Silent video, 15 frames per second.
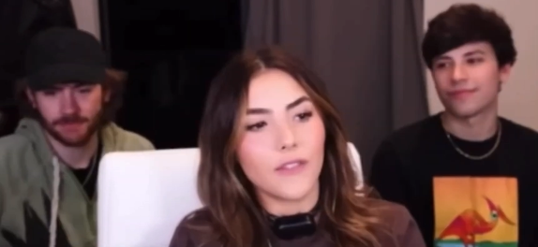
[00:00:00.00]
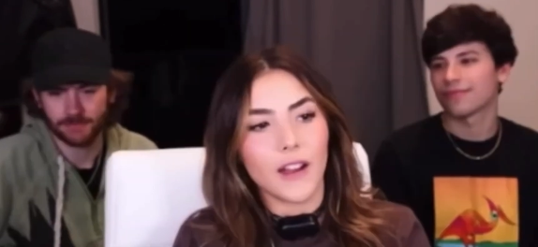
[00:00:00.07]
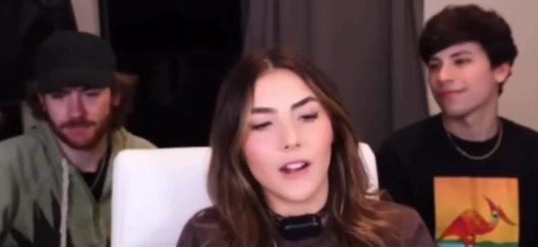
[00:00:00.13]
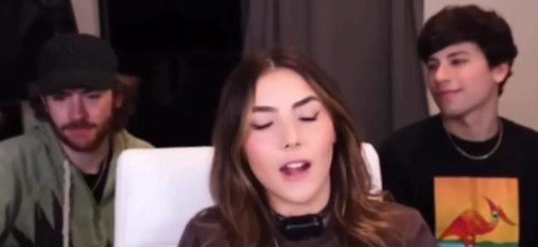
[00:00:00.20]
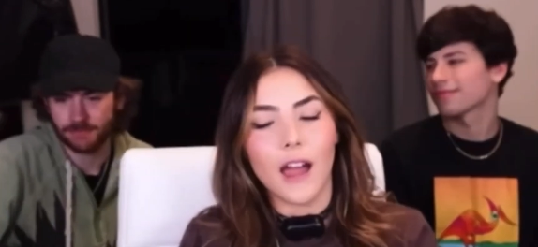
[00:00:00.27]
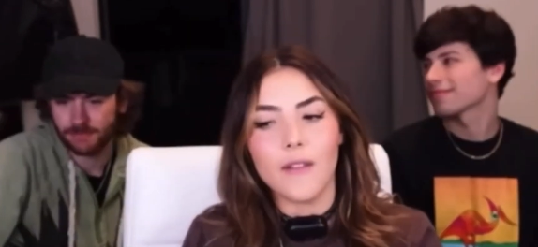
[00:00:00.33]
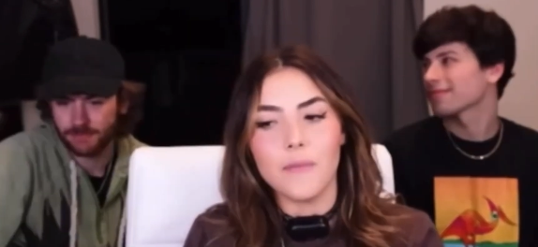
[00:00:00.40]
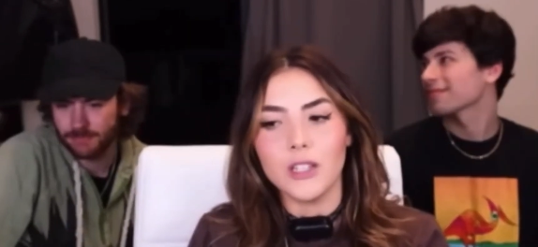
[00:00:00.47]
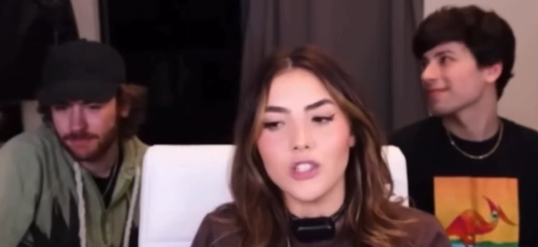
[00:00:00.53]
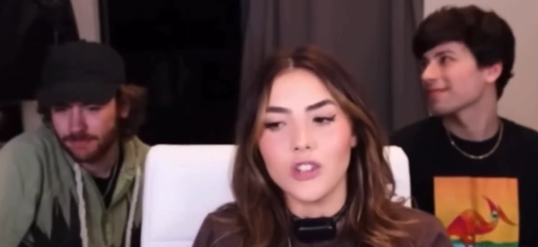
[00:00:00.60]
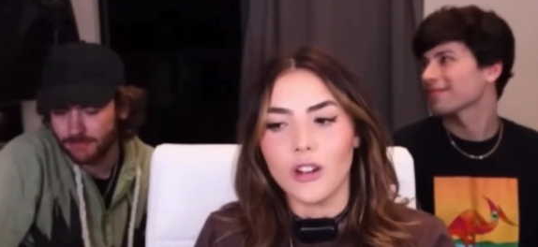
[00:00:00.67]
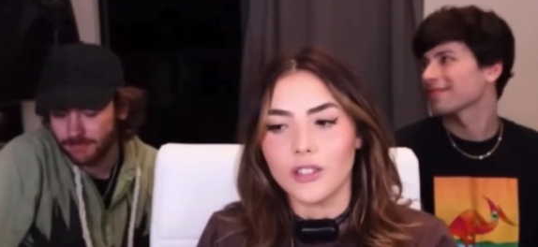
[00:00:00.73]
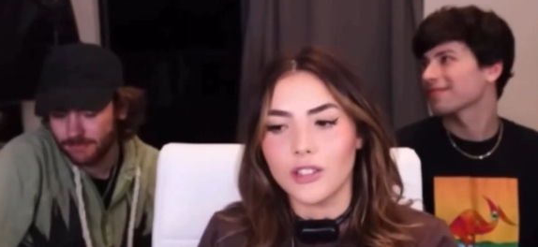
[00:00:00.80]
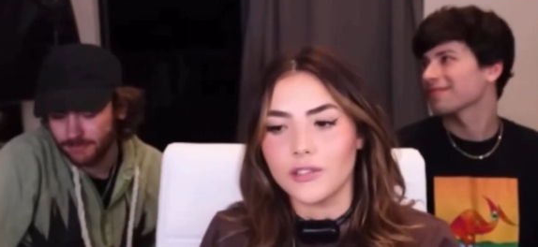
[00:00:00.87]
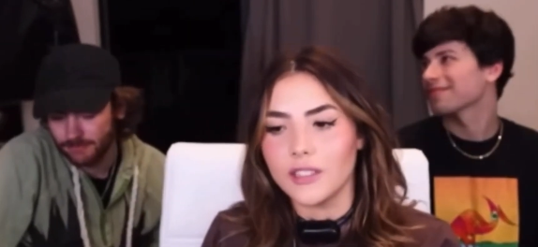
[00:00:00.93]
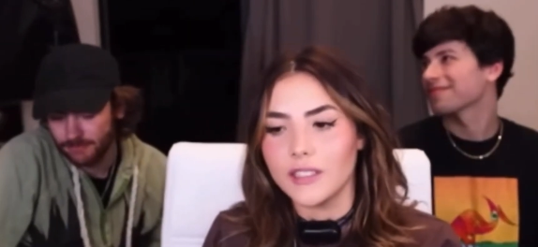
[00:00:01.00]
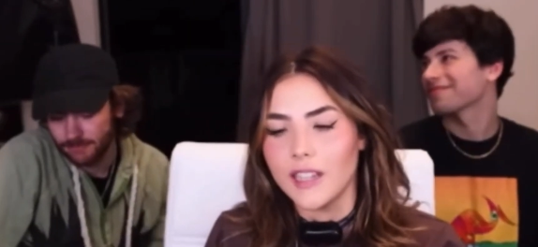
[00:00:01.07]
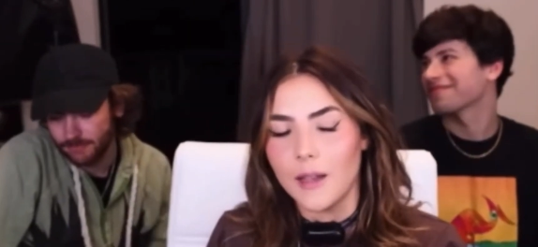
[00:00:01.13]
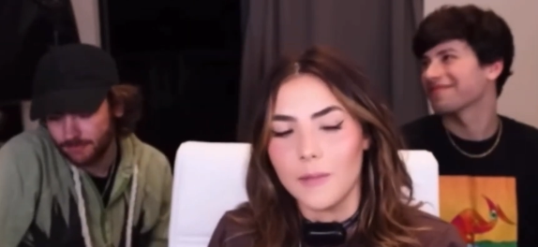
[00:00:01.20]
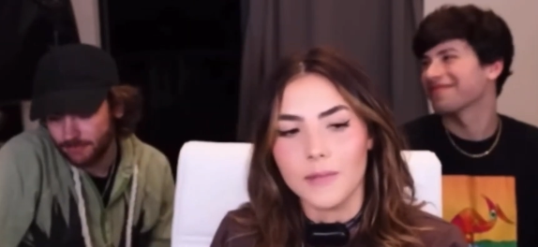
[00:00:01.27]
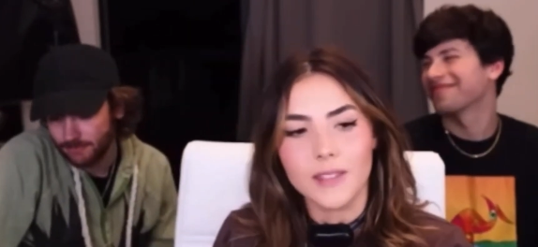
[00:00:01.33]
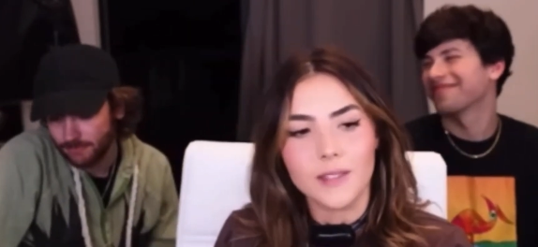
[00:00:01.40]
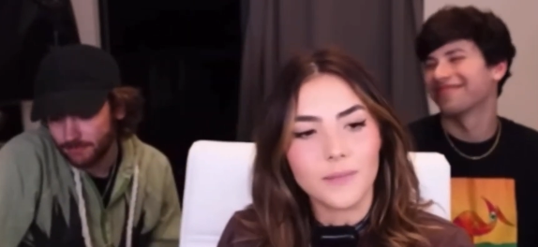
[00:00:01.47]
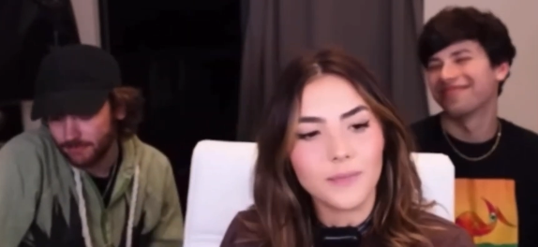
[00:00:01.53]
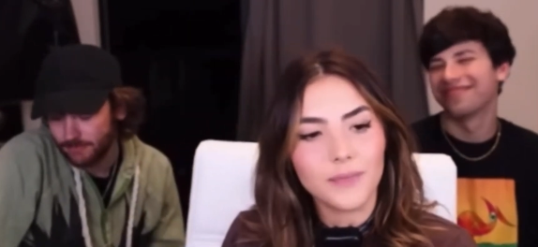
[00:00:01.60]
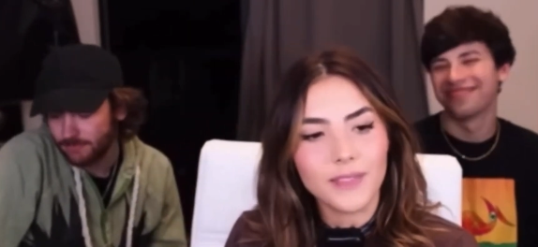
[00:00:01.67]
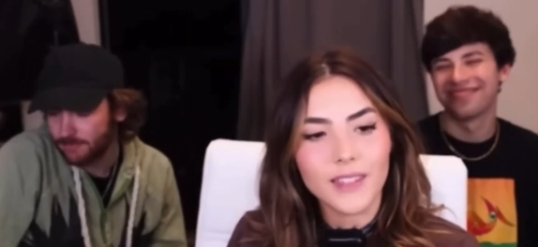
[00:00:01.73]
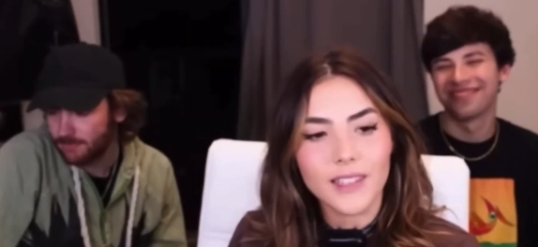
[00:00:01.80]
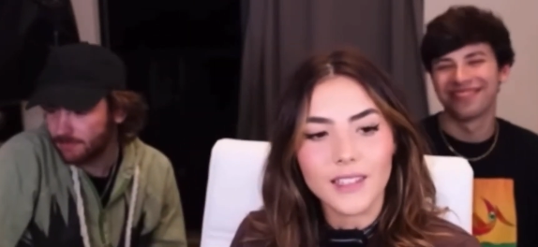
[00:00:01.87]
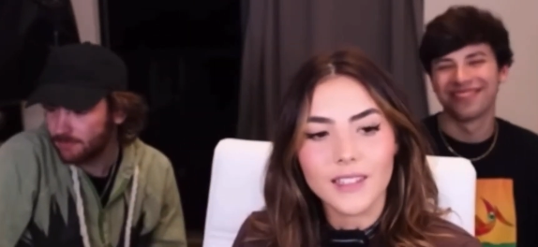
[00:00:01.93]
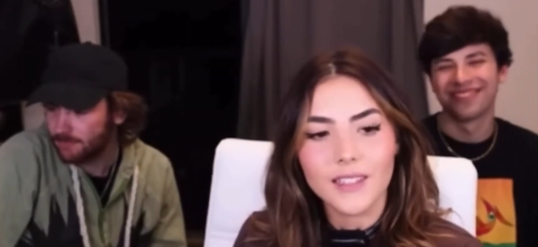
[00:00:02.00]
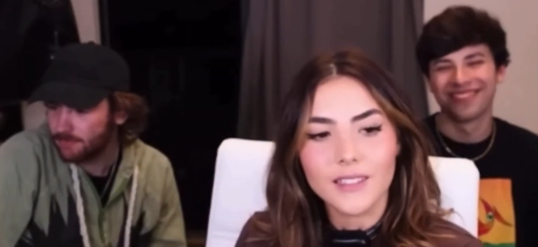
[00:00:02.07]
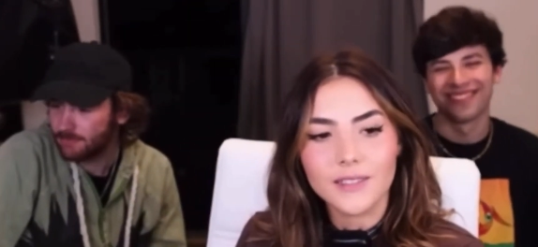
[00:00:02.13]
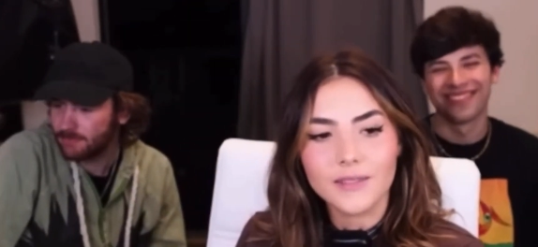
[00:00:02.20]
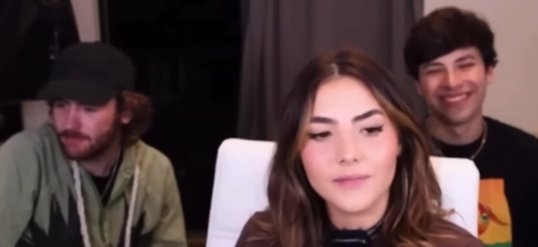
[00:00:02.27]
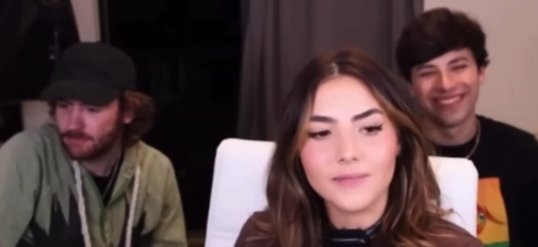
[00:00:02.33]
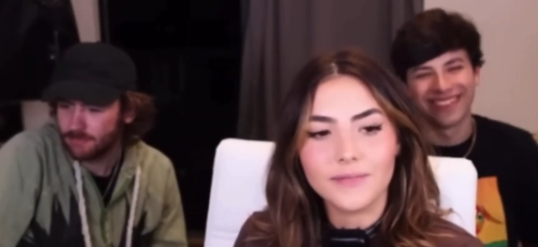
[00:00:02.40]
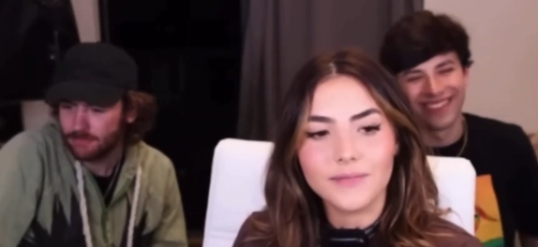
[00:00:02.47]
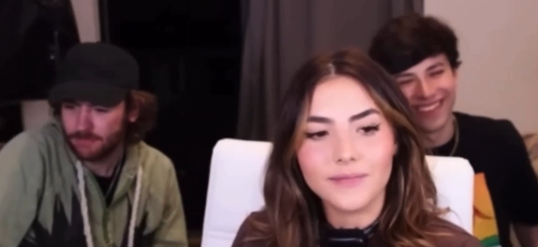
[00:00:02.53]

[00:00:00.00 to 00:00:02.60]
Speaker 1: Fair. I've been shocked three times. It's only fair, George.